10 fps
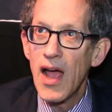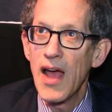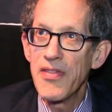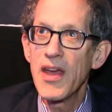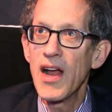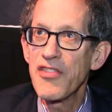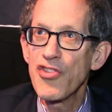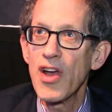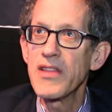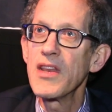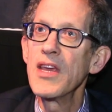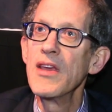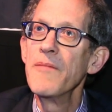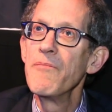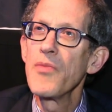And then I thought
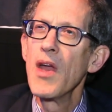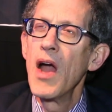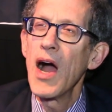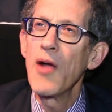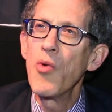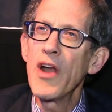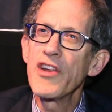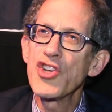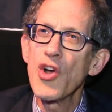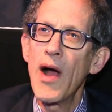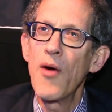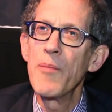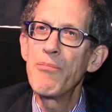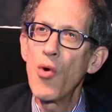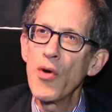that I wanted to show how
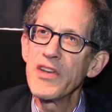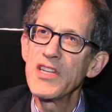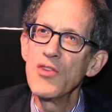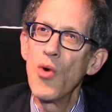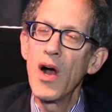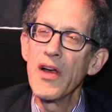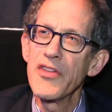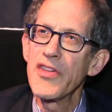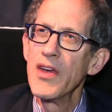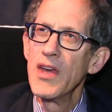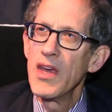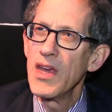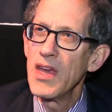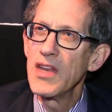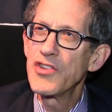important he was
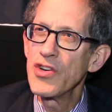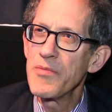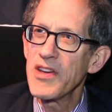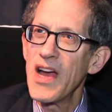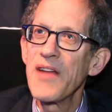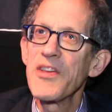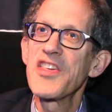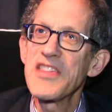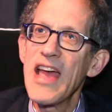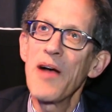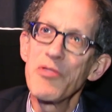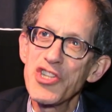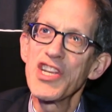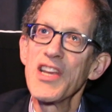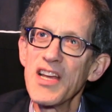in terms of kind of
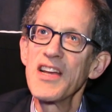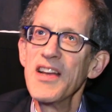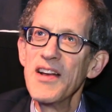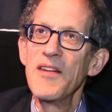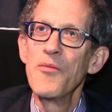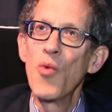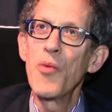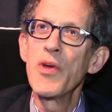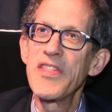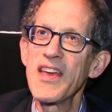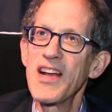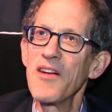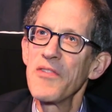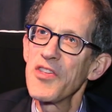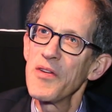establishing what we think
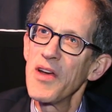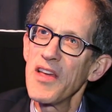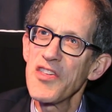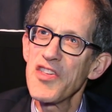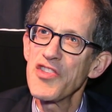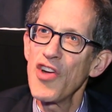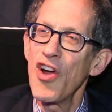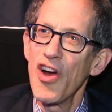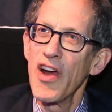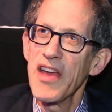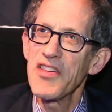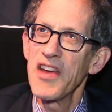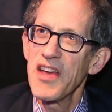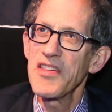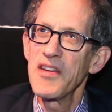of as a star,
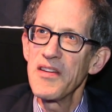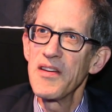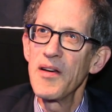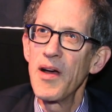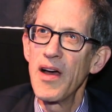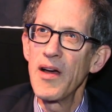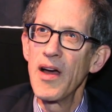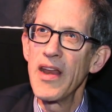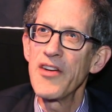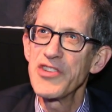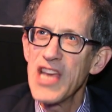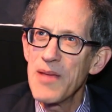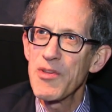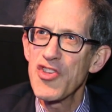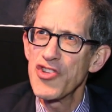as an
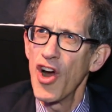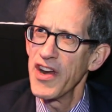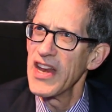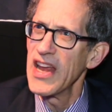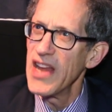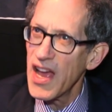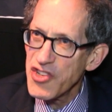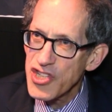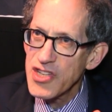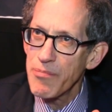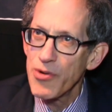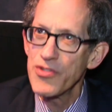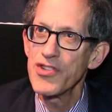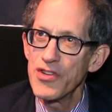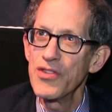entertainment star today, not just a
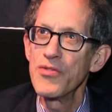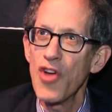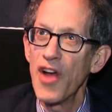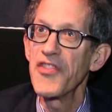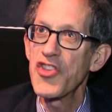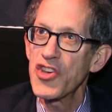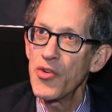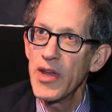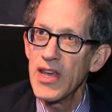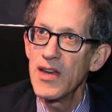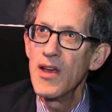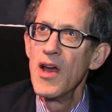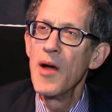person who's on the screen,